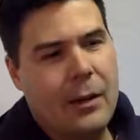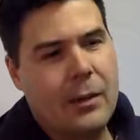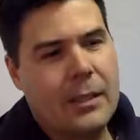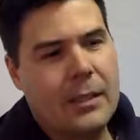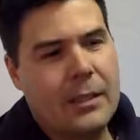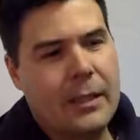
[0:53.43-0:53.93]

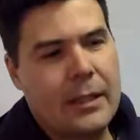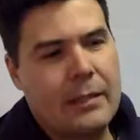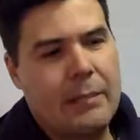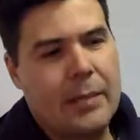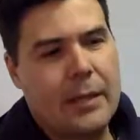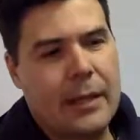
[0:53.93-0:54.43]

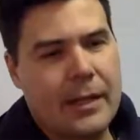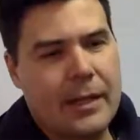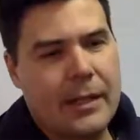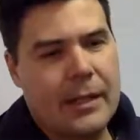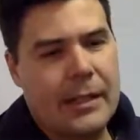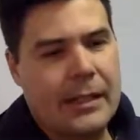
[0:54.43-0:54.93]
slick
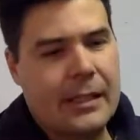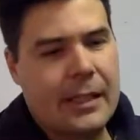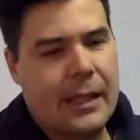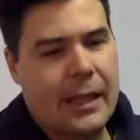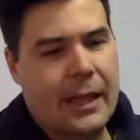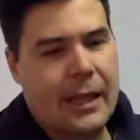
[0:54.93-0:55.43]
production
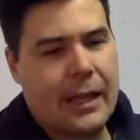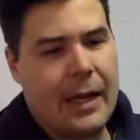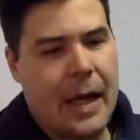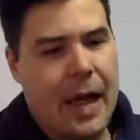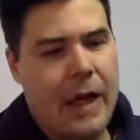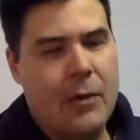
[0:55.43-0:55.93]
and
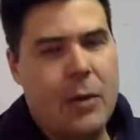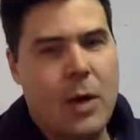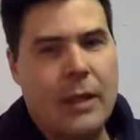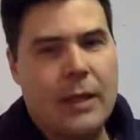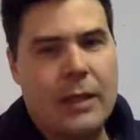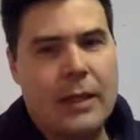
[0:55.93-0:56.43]
high
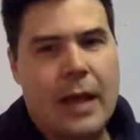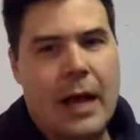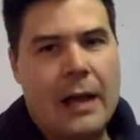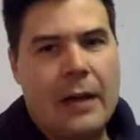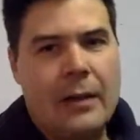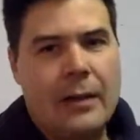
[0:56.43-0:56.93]
quality
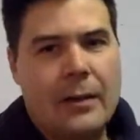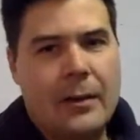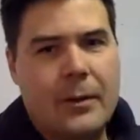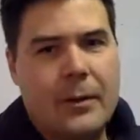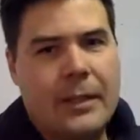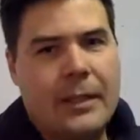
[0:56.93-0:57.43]

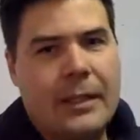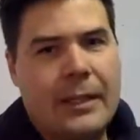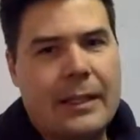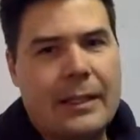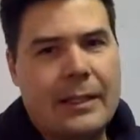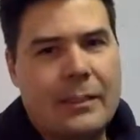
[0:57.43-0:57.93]
audio
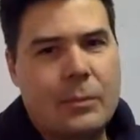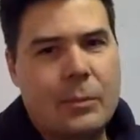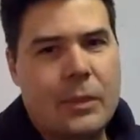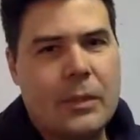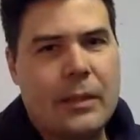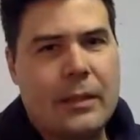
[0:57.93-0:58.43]
and
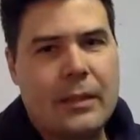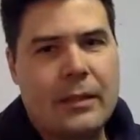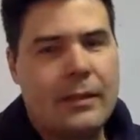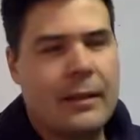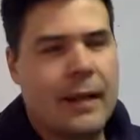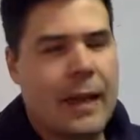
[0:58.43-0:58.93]

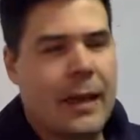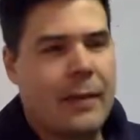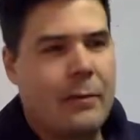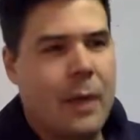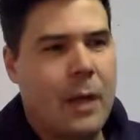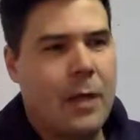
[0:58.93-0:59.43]
really like
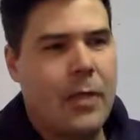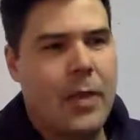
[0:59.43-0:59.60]
well